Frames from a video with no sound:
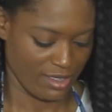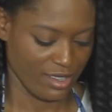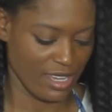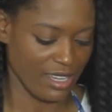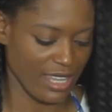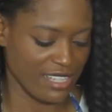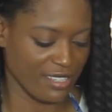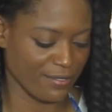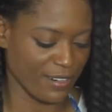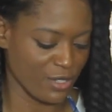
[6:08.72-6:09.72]
Okay, that's
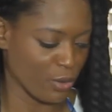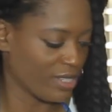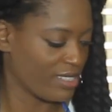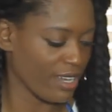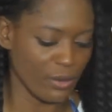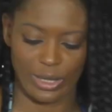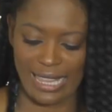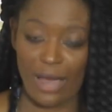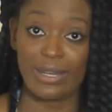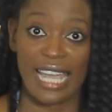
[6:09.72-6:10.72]
the first one done
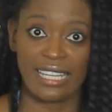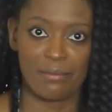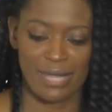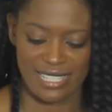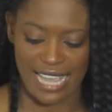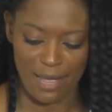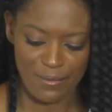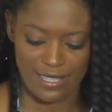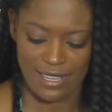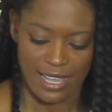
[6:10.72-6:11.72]
without any
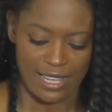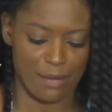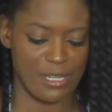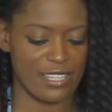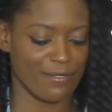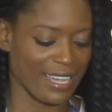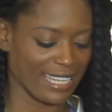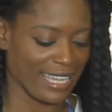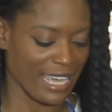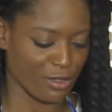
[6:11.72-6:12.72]
mishaps. Let me see if I
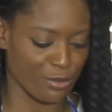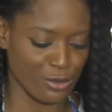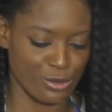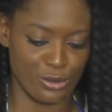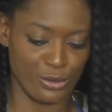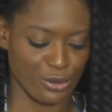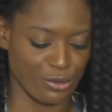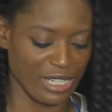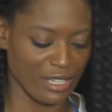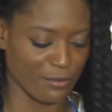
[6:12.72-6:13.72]
can get through 2,
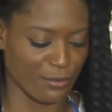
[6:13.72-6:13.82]
3, and